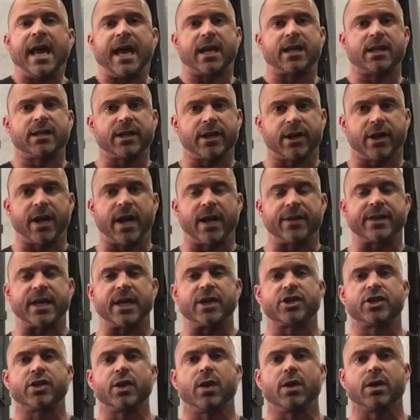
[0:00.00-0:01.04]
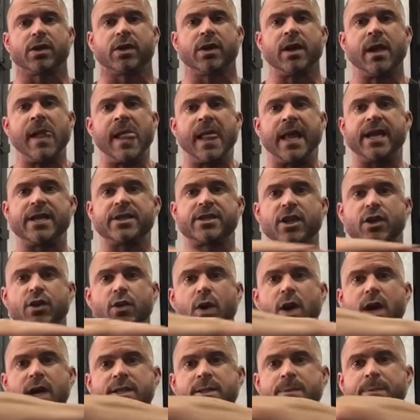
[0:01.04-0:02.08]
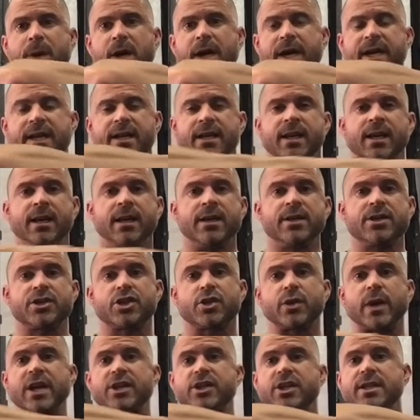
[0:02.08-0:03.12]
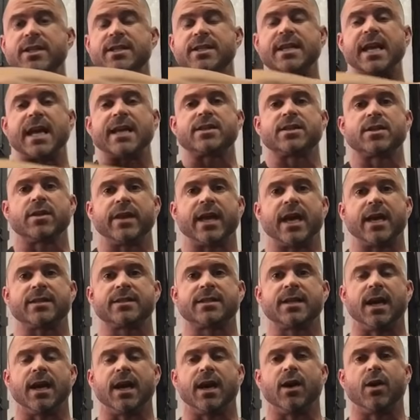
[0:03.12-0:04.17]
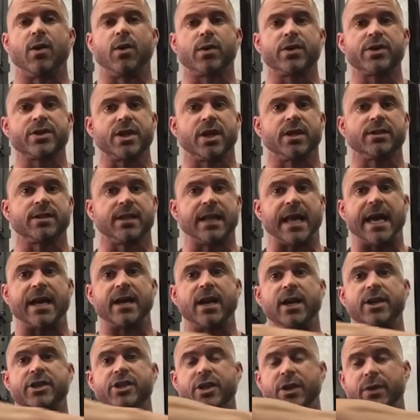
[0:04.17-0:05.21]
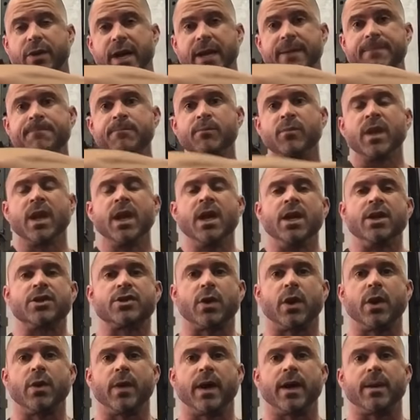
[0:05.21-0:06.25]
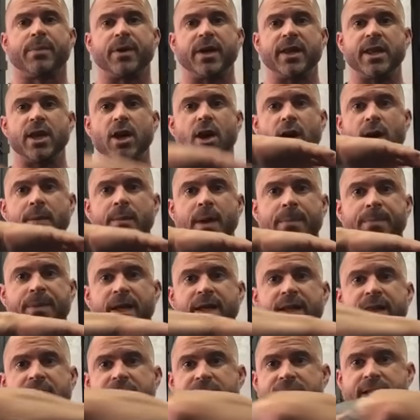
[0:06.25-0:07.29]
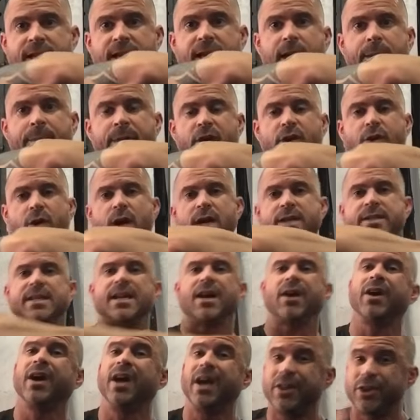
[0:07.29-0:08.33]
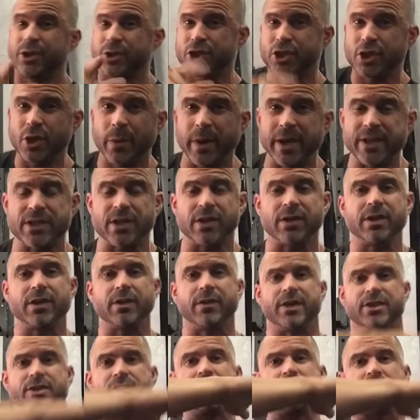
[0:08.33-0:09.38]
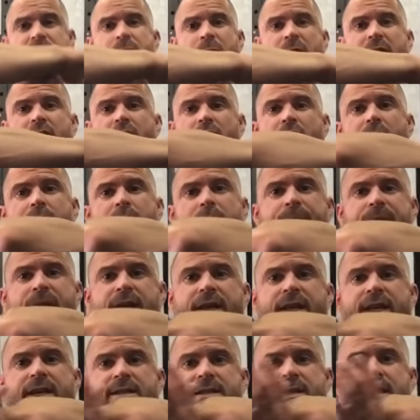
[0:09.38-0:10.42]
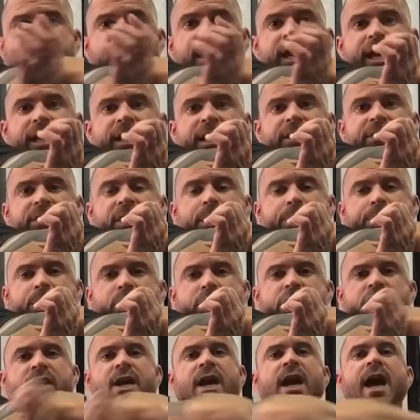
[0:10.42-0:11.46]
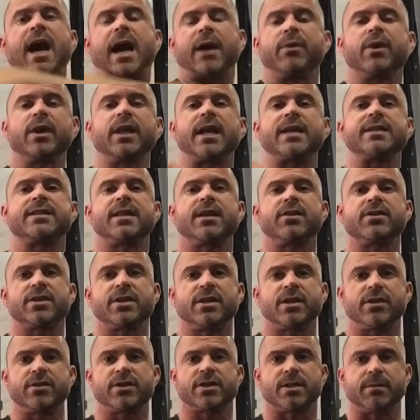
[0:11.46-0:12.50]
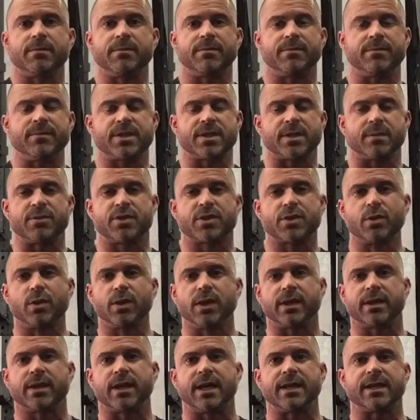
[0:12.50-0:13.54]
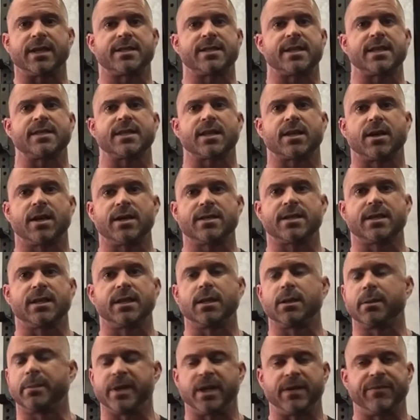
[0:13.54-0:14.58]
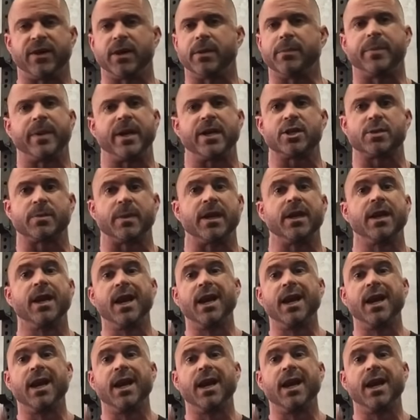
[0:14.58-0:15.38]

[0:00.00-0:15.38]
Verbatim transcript: and clearing out that shoulder is the cross body stretch instead. So that uh, horizontal adduction, right? So we wanna bring the arm up like this and come across. Now, there's two ways you can do this. You can just bring your arm up like this and give it a push. I realize there's there's some, some school of thought that says it causes a little bit of an impingement.